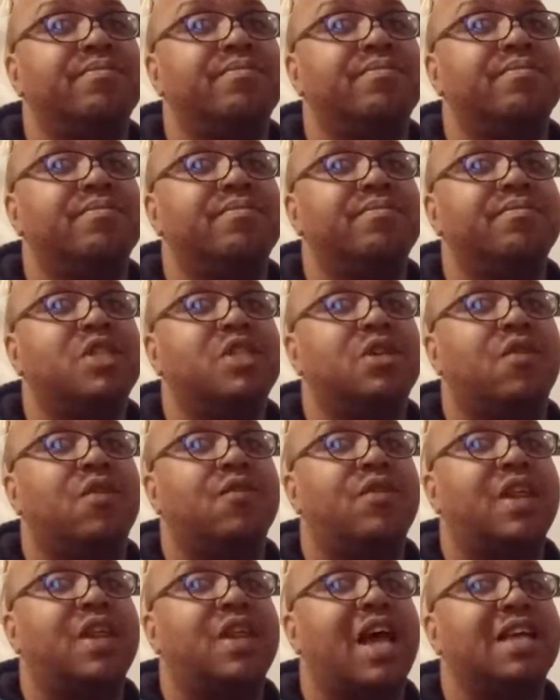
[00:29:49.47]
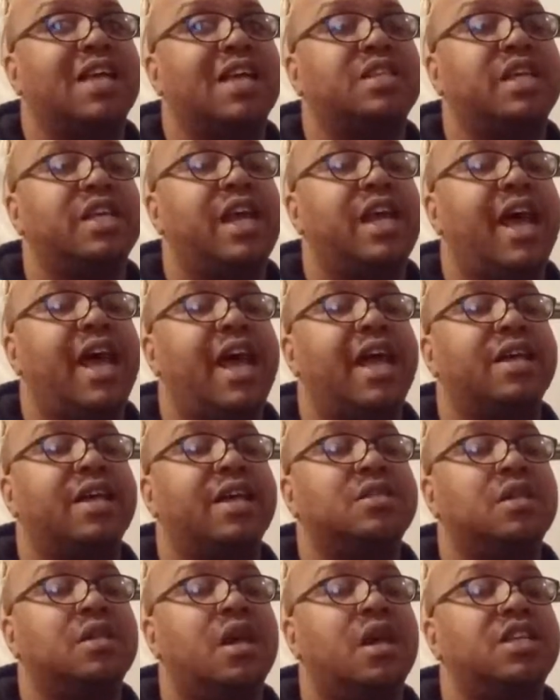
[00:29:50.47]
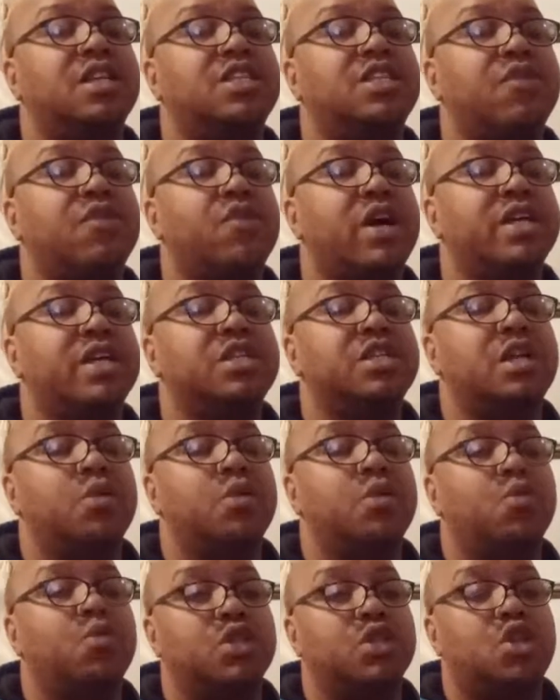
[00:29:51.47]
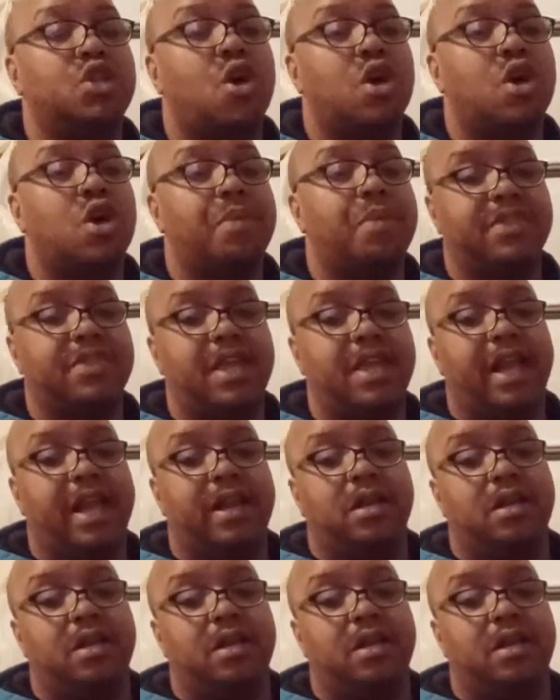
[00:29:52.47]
So velocity has direction, and we'll talk about that.